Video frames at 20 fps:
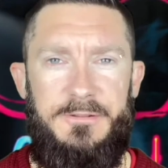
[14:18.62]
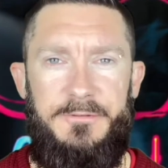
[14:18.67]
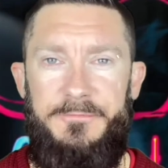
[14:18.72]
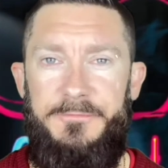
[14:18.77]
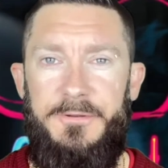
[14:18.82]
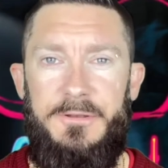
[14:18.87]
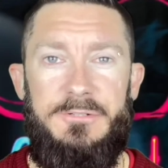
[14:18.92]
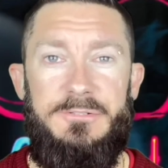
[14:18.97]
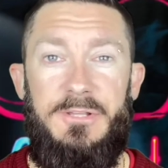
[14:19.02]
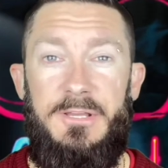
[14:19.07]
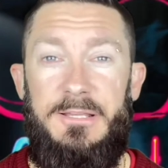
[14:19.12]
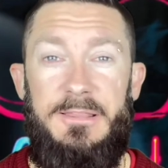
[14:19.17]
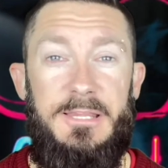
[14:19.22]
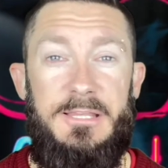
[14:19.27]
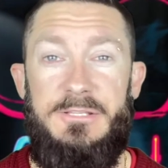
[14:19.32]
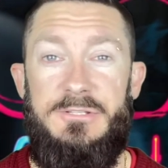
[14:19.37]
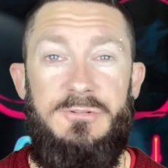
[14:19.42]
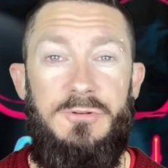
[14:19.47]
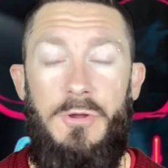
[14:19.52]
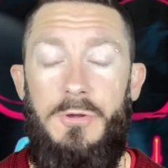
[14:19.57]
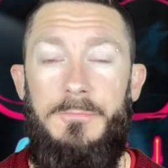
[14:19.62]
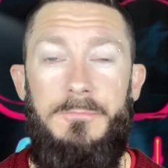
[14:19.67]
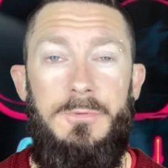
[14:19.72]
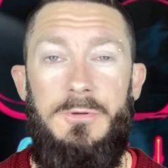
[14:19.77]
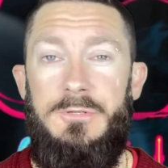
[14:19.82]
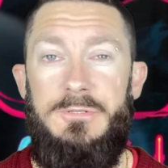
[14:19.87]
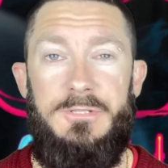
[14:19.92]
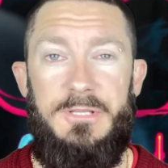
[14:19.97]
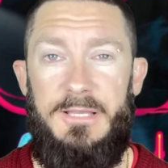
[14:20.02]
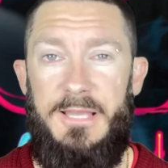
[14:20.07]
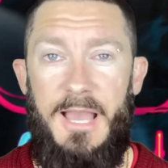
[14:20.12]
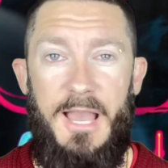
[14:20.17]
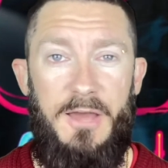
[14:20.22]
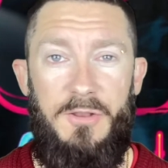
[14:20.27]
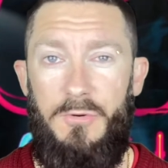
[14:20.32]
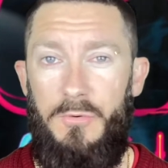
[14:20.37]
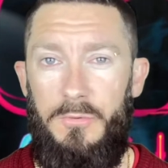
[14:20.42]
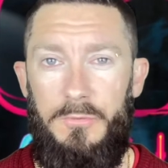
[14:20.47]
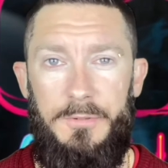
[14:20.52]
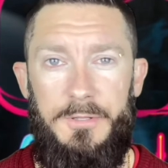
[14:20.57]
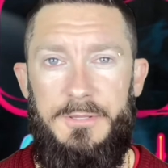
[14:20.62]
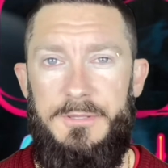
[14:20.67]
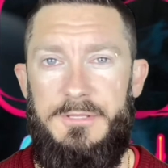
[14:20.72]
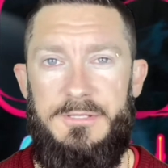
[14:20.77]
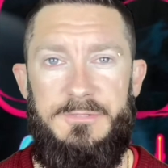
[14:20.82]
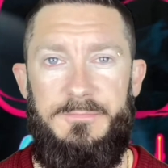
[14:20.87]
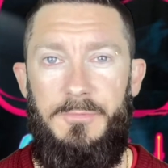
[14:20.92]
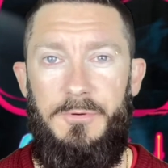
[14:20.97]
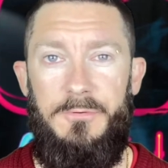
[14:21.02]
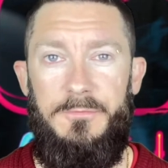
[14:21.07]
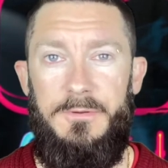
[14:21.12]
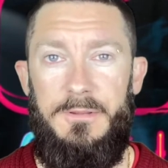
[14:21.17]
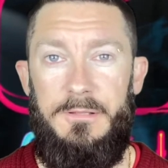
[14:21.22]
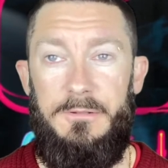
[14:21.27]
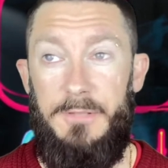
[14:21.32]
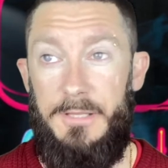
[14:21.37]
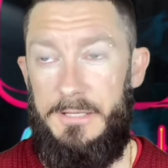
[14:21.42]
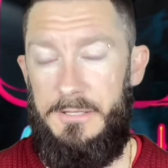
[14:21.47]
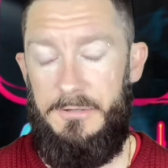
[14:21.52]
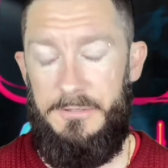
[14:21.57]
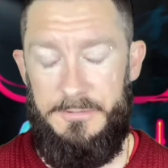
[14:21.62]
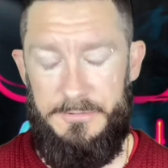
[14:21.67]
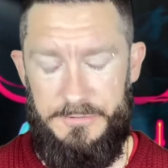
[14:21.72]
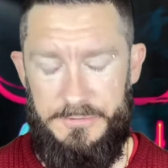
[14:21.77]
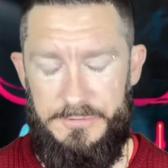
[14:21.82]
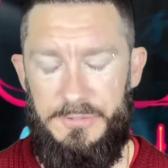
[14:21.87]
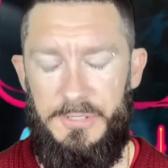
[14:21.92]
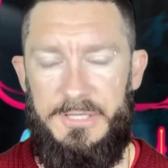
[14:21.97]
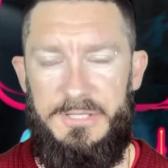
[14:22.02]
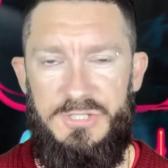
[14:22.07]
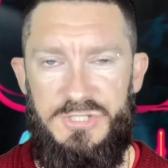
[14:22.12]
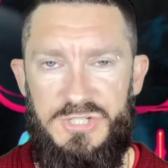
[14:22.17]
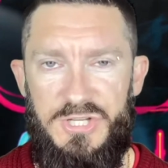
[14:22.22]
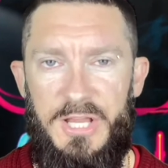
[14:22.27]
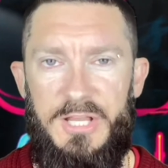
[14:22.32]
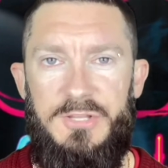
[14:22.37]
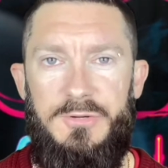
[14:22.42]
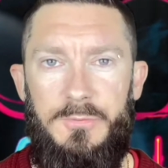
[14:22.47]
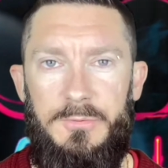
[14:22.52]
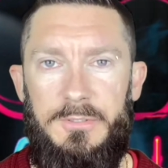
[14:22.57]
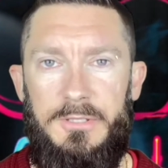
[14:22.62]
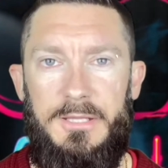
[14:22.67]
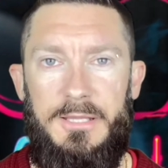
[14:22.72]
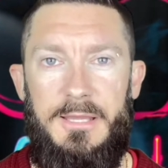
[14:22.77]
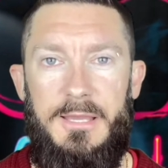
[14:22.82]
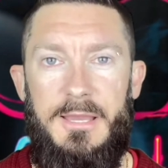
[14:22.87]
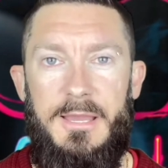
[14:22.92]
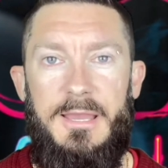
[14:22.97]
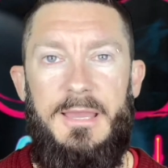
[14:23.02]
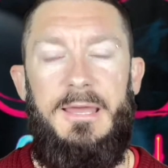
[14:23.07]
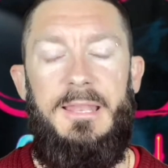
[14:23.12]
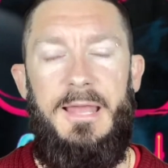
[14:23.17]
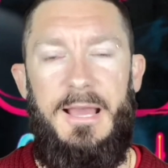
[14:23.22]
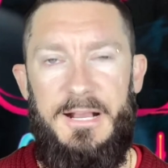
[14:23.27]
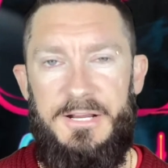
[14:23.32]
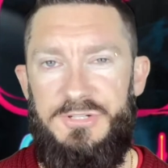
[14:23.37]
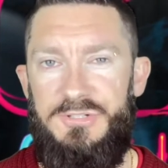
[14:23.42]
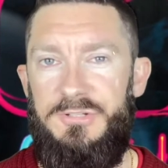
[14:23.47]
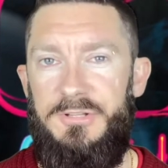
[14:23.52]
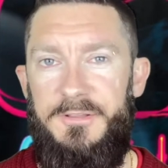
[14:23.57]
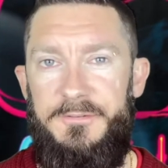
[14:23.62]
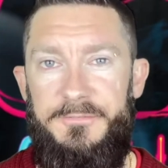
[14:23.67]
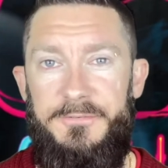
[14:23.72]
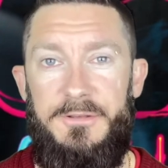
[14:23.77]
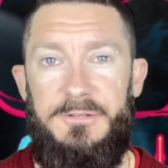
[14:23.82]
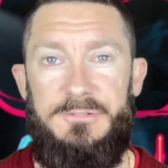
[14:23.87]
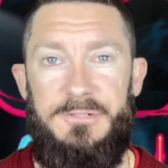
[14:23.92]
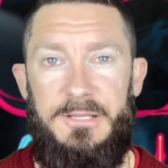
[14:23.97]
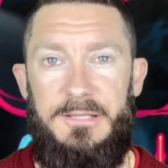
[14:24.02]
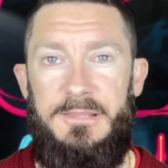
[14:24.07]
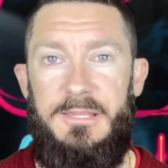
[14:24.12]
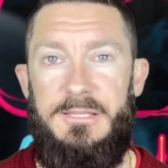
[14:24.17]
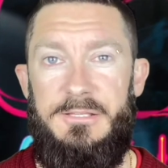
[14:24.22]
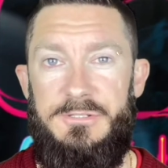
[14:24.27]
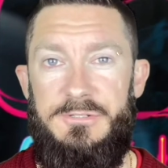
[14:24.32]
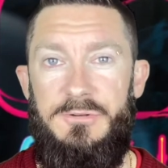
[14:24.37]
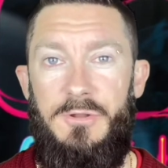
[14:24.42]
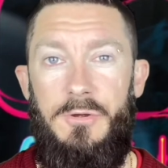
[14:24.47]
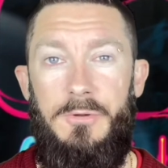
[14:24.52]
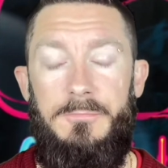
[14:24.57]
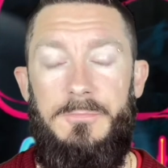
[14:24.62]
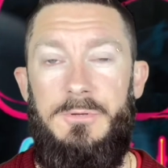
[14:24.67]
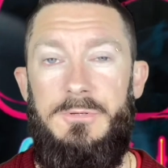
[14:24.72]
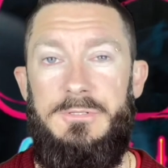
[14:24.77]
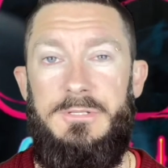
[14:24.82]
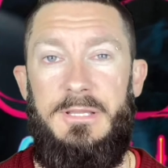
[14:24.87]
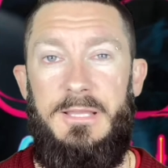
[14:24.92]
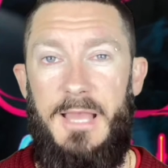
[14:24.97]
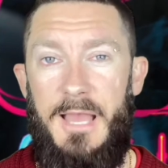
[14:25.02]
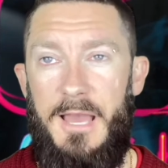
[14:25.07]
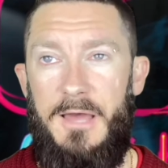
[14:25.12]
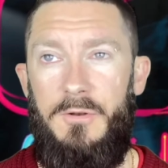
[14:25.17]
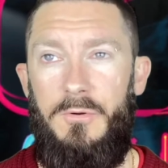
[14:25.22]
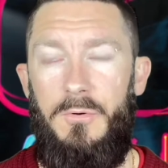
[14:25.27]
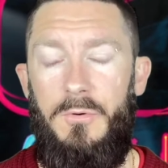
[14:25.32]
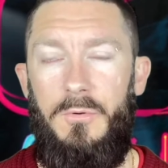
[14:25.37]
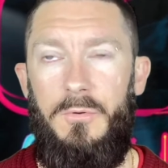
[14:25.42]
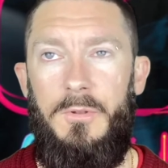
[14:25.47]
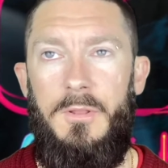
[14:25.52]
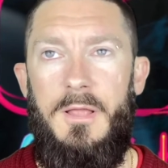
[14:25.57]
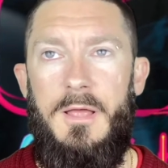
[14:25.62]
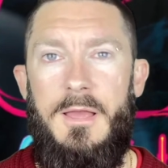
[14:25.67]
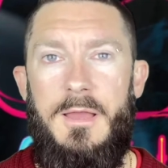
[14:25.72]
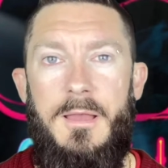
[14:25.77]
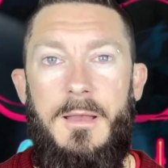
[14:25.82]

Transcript: it feels like there's no music at all in this movie. Like genuinely, it actually feels like there's no music at all.